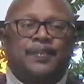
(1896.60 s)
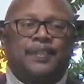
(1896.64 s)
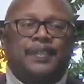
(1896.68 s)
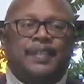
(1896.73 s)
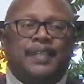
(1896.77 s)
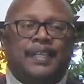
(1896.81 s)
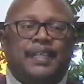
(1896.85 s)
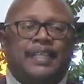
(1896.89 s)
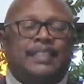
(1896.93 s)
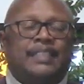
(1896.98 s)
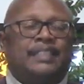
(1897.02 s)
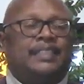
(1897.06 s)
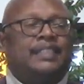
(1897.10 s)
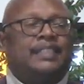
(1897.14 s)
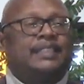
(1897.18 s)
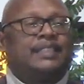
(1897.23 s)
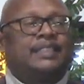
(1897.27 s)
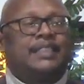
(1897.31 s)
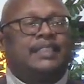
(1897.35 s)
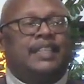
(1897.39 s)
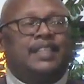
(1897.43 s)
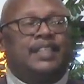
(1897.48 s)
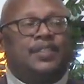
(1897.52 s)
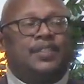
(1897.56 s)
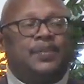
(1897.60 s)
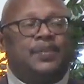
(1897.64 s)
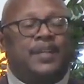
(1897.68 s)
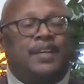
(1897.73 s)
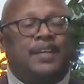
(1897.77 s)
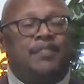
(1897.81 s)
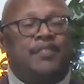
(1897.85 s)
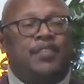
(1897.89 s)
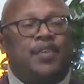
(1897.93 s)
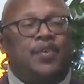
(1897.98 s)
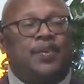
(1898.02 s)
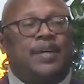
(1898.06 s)
And she said, you
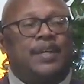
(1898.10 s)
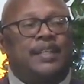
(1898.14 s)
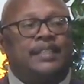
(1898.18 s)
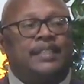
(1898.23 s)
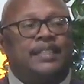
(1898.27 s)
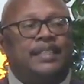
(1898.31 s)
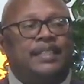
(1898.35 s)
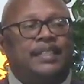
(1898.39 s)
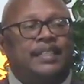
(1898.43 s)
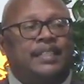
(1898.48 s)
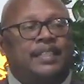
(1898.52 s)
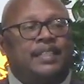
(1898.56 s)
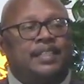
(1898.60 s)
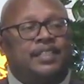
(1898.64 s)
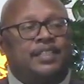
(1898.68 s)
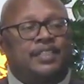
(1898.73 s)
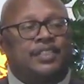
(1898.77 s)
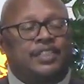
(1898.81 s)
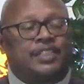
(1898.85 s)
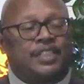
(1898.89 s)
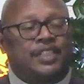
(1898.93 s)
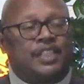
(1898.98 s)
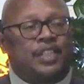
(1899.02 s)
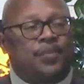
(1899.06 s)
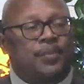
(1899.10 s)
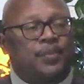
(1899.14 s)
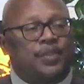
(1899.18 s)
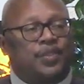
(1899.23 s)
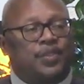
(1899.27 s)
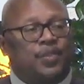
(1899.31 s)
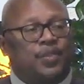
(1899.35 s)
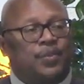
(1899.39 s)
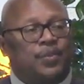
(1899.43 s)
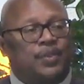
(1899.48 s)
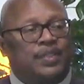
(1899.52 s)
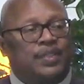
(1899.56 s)
have no idea. Her son went
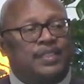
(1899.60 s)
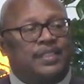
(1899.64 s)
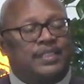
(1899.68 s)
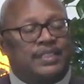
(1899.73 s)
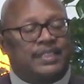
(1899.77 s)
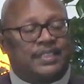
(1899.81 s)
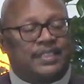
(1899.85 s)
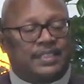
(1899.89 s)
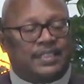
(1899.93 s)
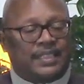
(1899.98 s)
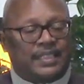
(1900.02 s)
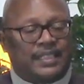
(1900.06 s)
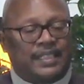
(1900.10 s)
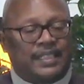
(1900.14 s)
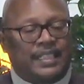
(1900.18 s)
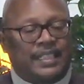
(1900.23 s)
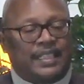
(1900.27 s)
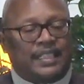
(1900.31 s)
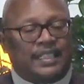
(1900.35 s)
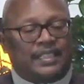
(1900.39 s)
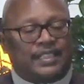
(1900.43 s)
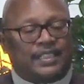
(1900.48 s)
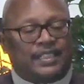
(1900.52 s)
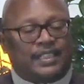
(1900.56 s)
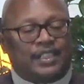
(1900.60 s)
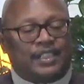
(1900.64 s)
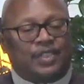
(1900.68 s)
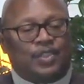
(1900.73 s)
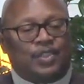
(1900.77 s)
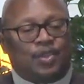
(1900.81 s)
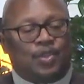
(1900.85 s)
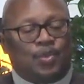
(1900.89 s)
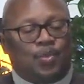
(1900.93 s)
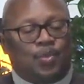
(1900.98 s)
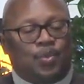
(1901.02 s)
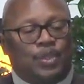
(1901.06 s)
through it. And she said, she
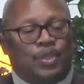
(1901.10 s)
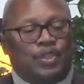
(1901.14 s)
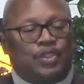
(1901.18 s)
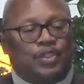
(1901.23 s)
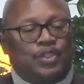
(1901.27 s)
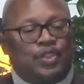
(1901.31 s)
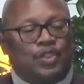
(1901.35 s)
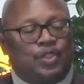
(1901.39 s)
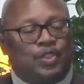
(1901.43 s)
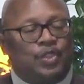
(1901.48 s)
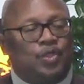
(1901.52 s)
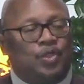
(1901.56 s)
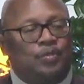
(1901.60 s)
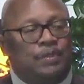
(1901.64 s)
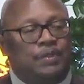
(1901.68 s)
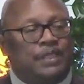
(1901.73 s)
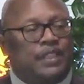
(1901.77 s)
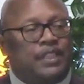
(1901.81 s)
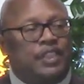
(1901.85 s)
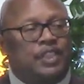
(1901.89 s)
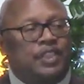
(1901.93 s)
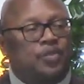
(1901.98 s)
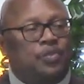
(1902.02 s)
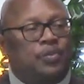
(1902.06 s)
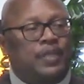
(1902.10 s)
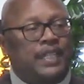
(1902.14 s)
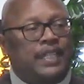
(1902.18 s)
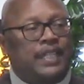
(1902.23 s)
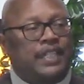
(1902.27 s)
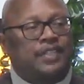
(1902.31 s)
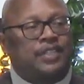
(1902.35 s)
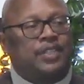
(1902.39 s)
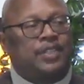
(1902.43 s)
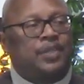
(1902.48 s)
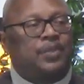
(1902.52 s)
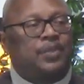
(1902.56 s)
knew what to do because of what I
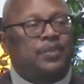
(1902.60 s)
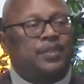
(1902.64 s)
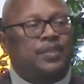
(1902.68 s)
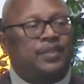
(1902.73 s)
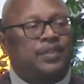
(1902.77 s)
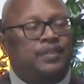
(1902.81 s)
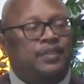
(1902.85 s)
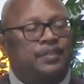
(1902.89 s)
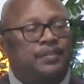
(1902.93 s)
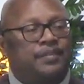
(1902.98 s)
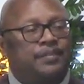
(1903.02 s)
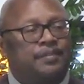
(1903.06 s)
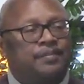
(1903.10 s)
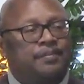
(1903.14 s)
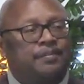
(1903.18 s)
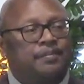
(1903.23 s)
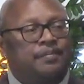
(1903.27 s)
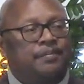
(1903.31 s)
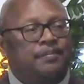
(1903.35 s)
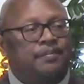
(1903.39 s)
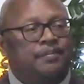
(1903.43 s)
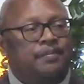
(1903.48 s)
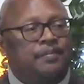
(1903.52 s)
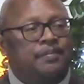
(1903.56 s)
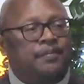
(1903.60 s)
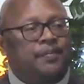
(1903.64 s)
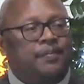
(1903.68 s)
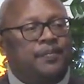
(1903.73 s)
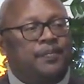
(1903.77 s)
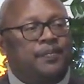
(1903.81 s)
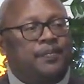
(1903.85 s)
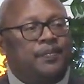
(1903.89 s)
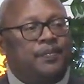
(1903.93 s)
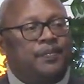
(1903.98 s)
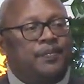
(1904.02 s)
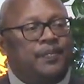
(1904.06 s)
told her.
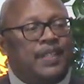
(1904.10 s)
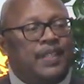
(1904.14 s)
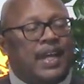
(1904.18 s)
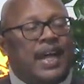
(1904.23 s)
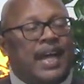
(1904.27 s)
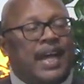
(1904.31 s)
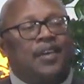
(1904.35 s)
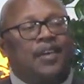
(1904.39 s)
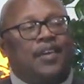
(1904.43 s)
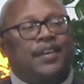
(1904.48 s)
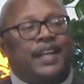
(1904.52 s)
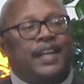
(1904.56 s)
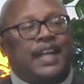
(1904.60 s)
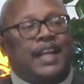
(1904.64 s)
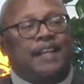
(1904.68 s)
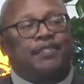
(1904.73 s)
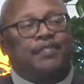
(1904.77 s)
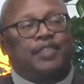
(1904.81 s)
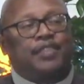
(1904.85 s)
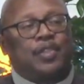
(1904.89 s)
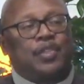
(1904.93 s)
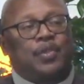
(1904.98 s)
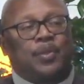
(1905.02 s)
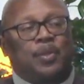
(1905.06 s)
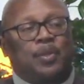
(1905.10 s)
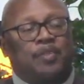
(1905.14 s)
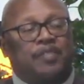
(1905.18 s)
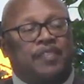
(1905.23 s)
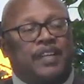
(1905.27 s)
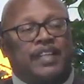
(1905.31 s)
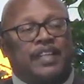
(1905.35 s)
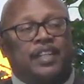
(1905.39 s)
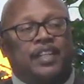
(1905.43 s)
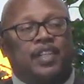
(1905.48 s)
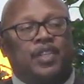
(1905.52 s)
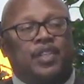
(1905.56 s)
Now, how could I have told her if I
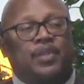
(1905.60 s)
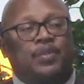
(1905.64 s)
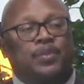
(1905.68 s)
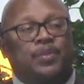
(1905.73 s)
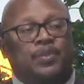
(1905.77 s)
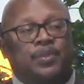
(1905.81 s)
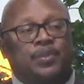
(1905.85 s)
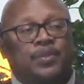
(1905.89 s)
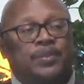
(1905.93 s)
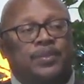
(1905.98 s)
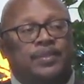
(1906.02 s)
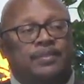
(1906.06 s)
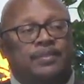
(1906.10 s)
didn't go through it?